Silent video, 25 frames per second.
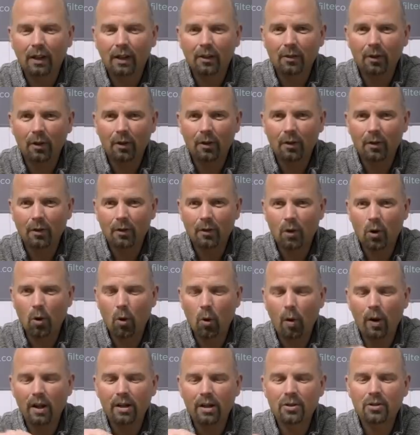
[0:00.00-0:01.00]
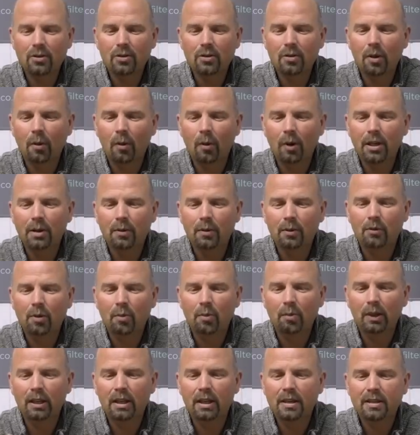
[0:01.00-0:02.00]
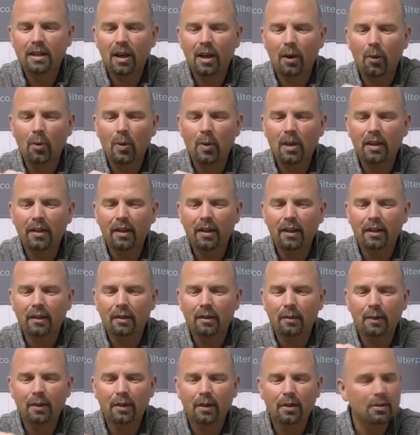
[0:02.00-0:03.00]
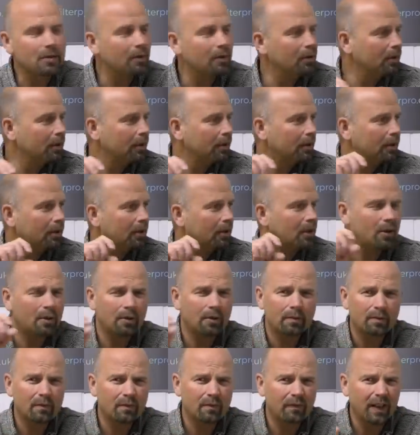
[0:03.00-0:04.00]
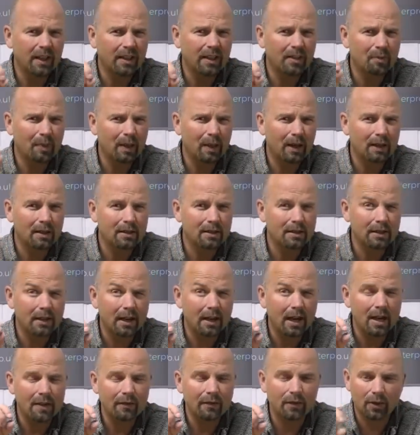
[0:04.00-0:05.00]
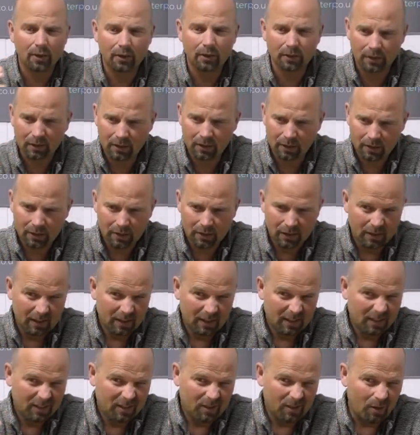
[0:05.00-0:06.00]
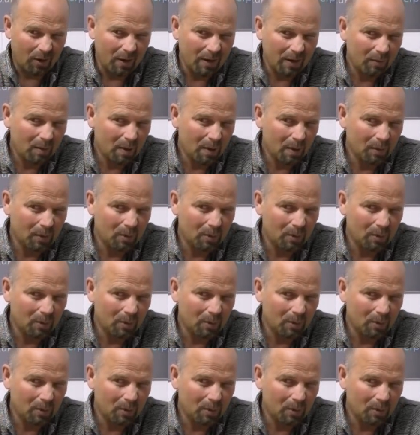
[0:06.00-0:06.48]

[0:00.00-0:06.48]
not quite sure what you would replace that with either because all of the fine pads that I've got are anywhere